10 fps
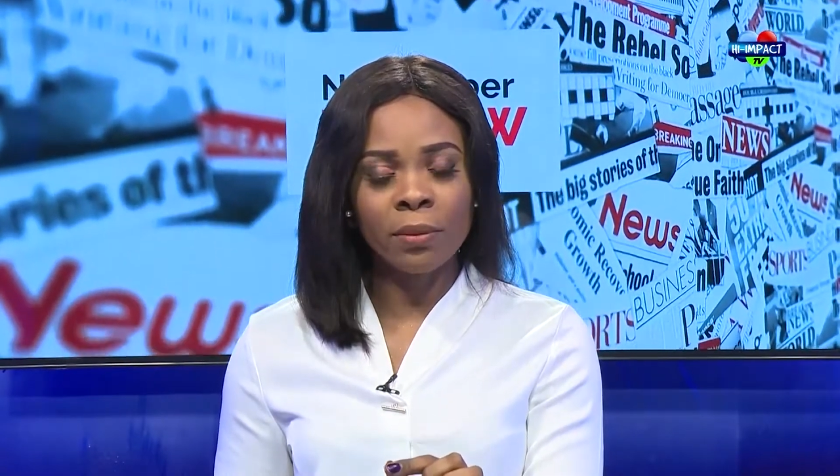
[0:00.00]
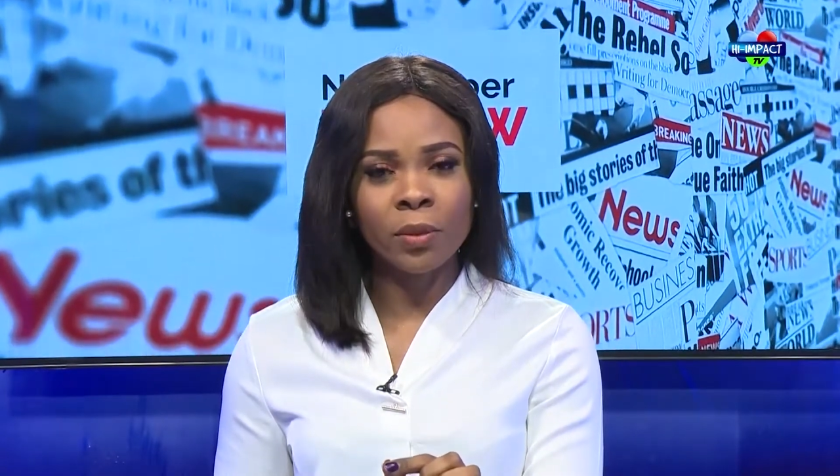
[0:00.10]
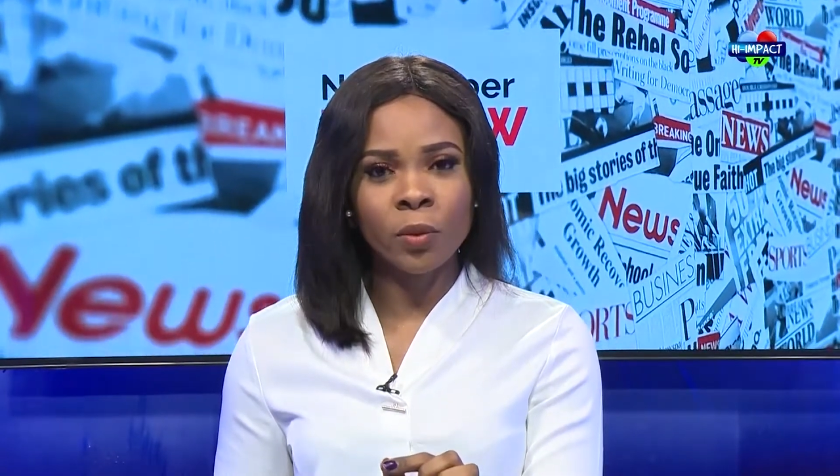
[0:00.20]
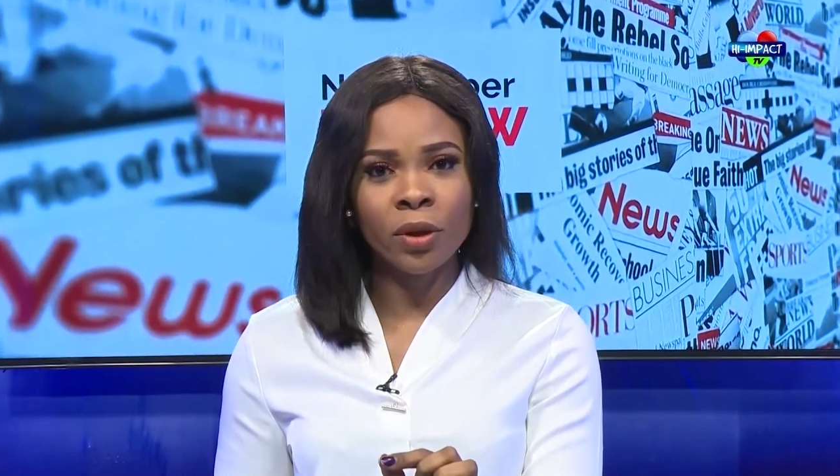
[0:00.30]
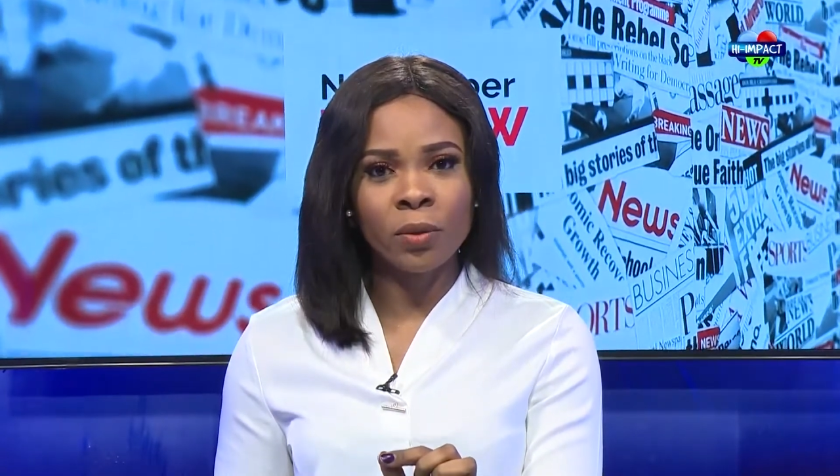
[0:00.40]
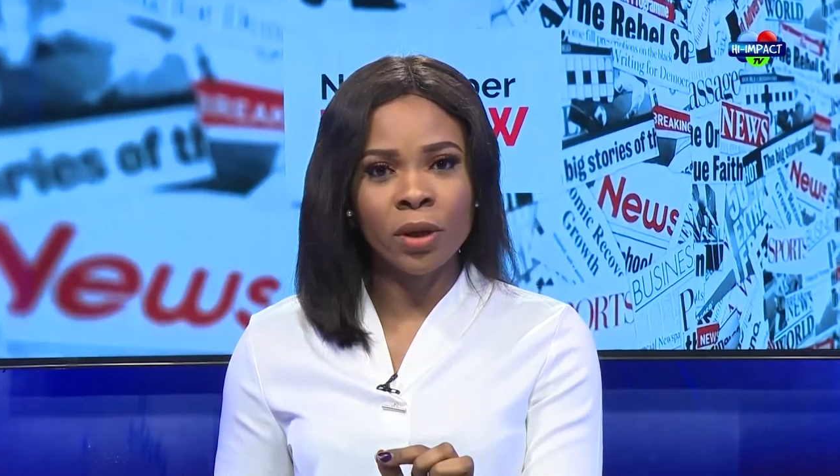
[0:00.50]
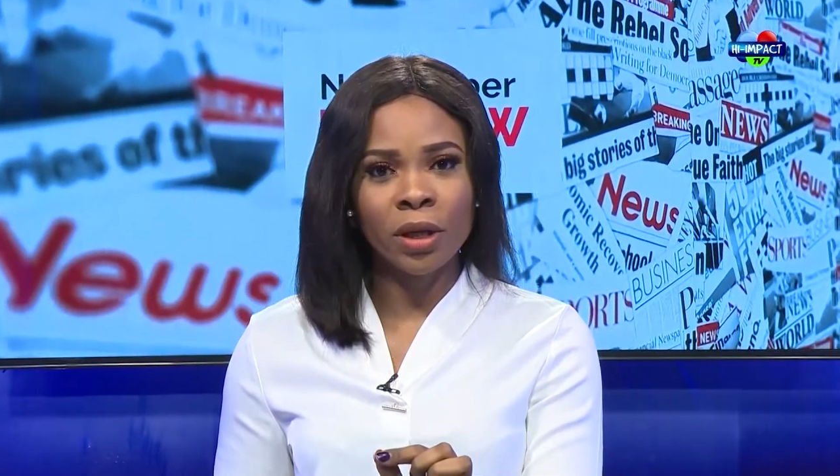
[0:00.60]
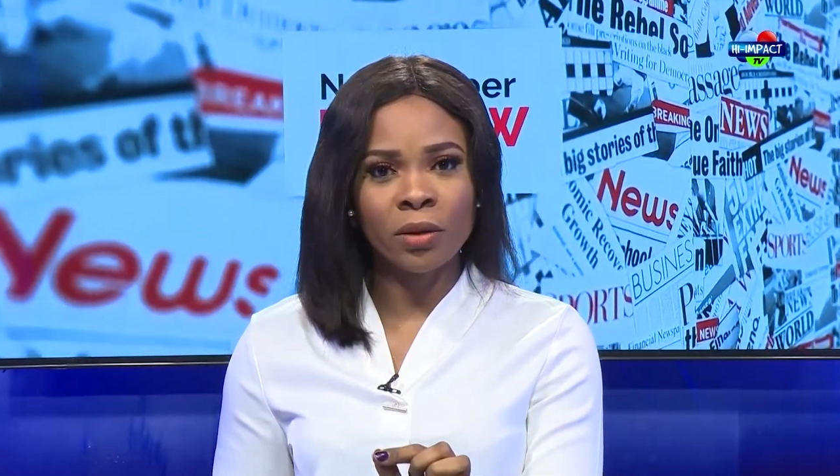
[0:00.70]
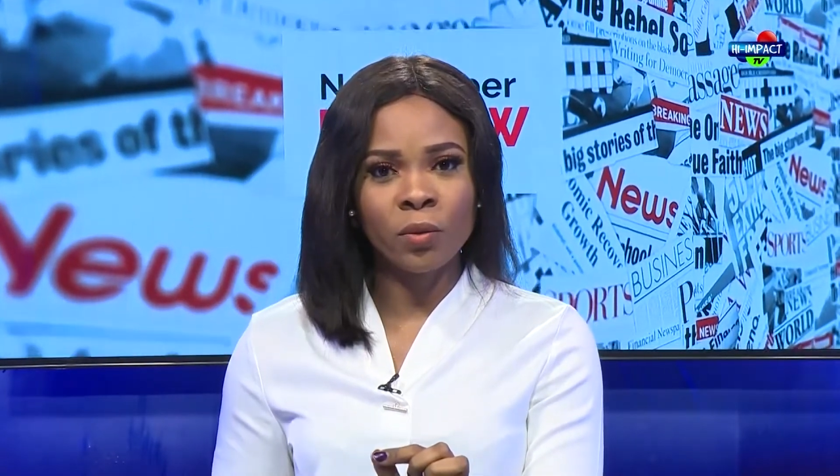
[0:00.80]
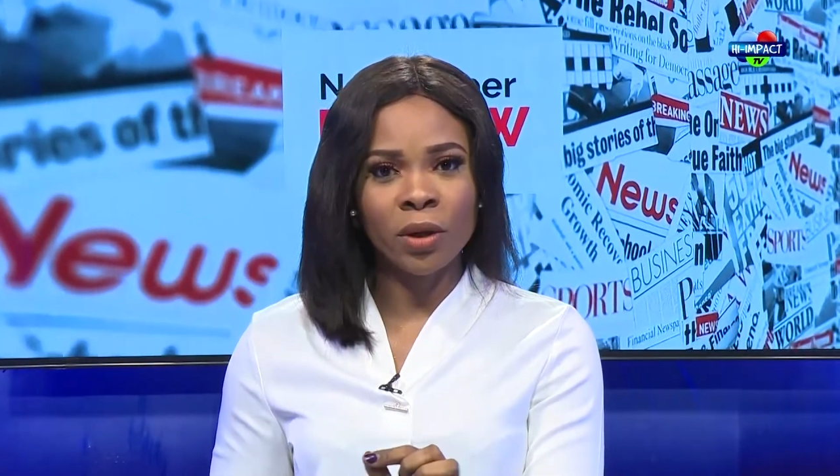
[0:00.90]
we
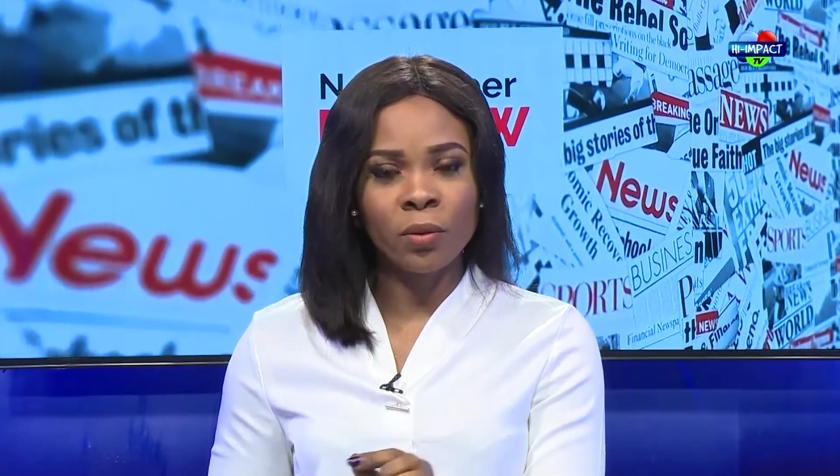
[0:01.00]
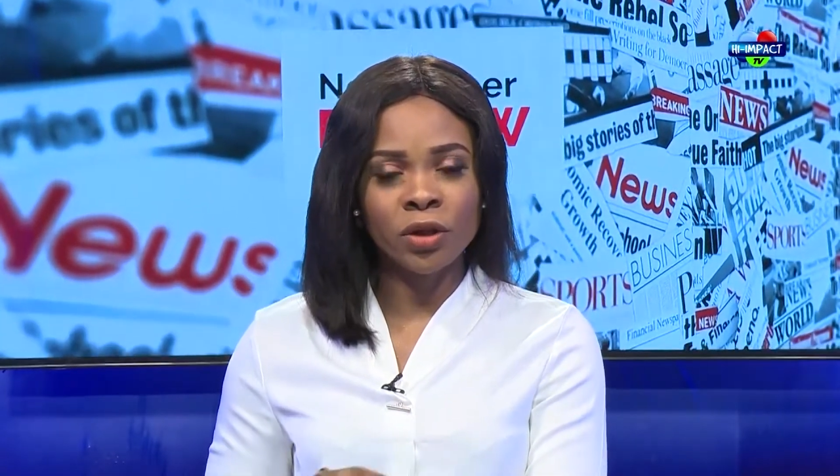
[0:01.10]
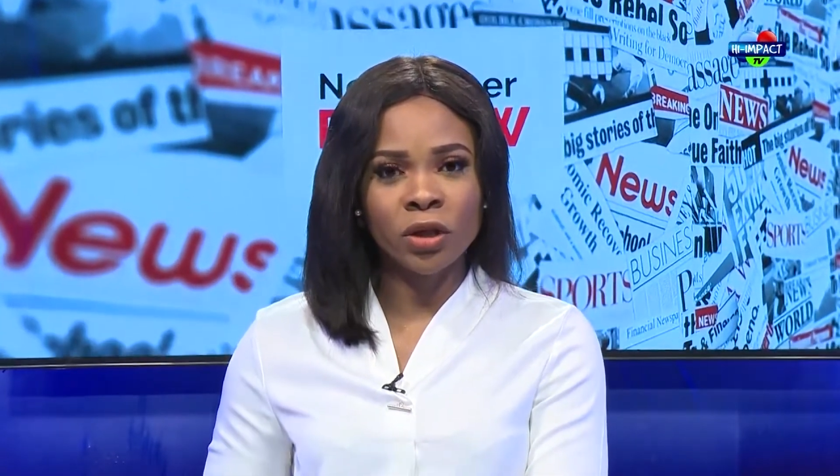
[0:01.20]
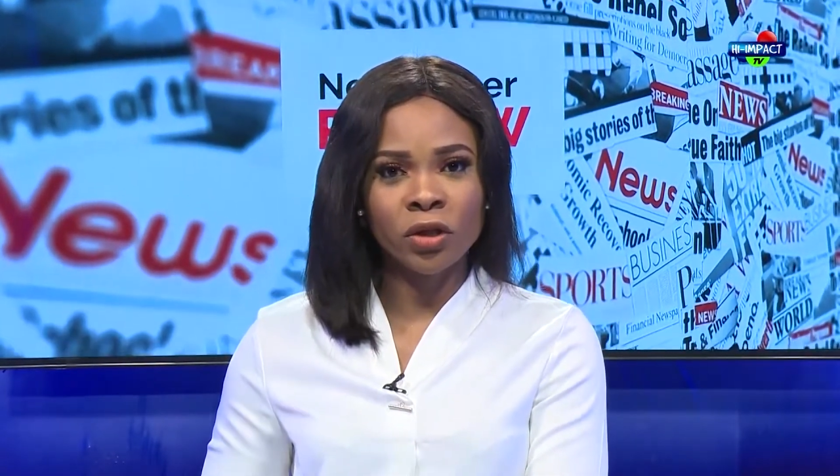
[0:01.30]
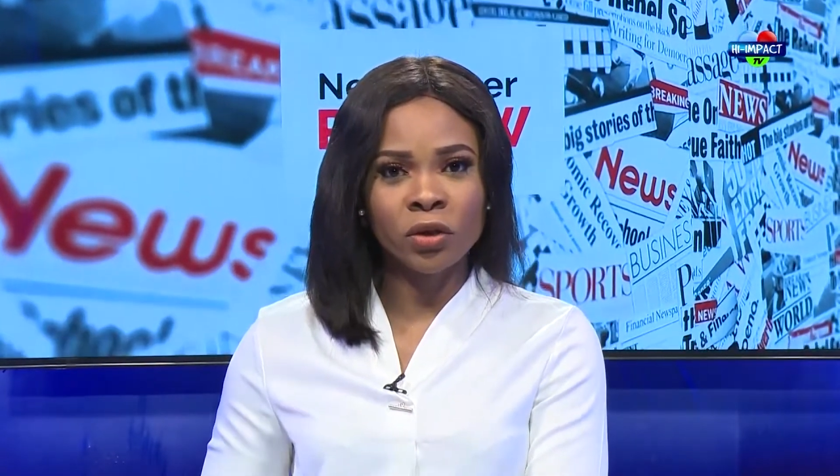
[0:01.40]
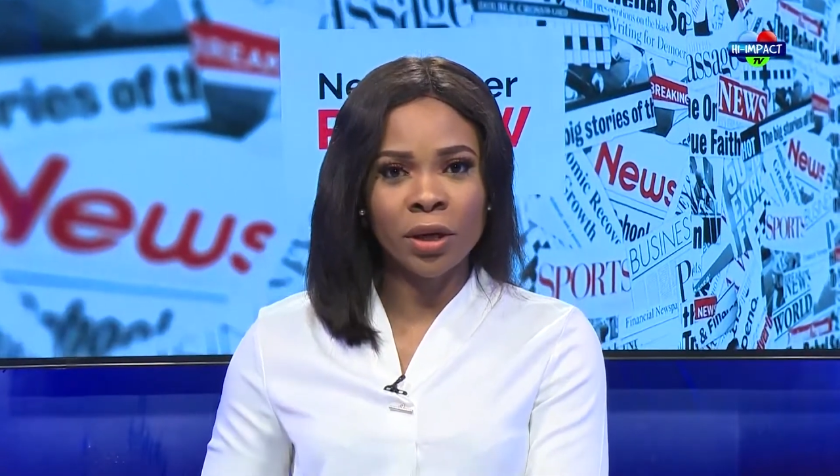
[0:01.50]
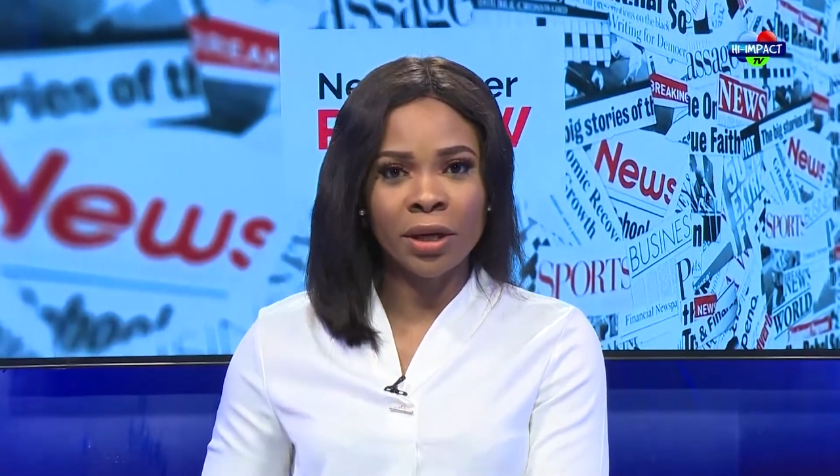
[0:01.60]
were just talking